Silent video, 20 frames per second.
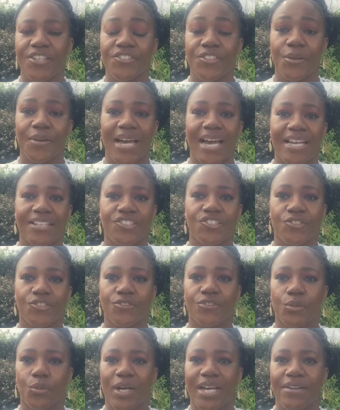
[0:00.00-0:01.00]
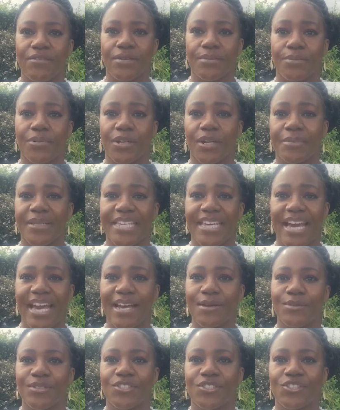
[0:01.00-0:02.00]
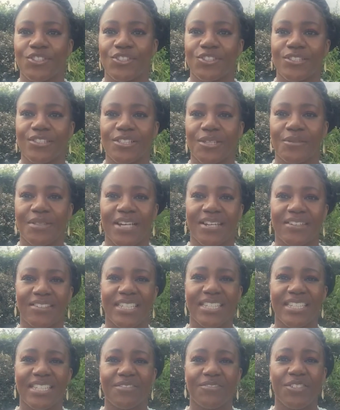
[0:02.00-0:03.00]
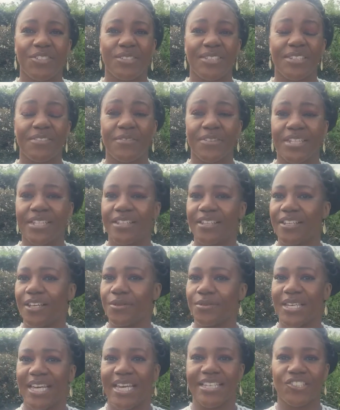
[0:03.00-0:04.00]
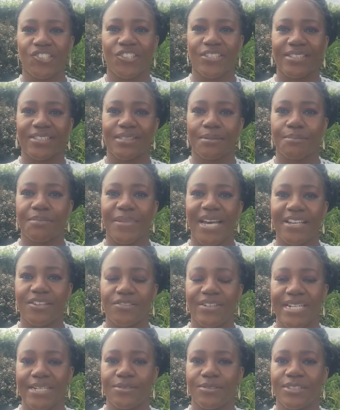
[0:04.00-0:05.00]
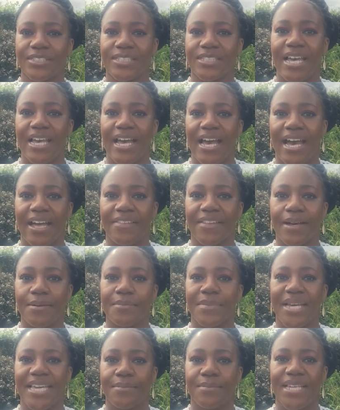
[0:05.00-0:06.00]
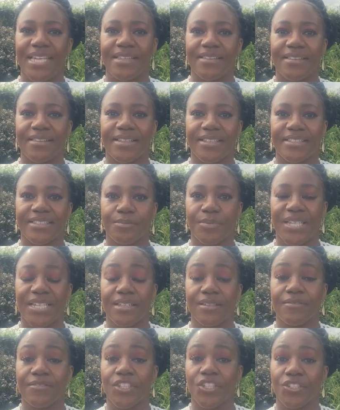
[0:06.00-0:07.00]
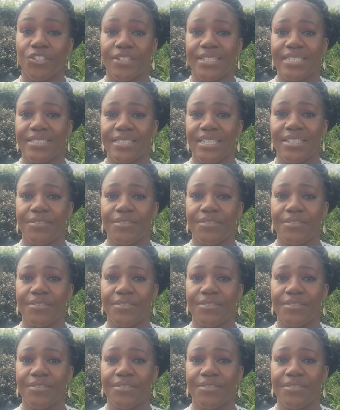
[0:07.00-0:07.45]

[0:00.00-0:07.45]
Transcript: So as you're aware, I'm probably outdoors so that I can give you different locations and backgrounds, and that may mean that there's a bit of noise.